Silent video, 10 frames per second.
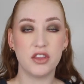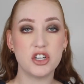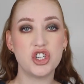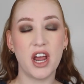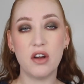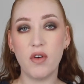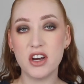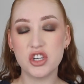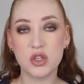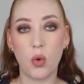The shade
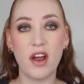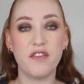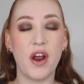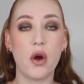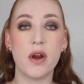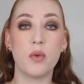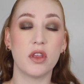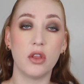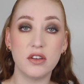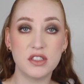range is quite varied
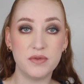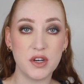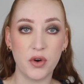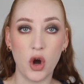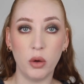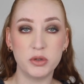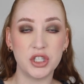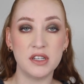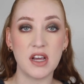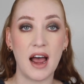with lots of different options.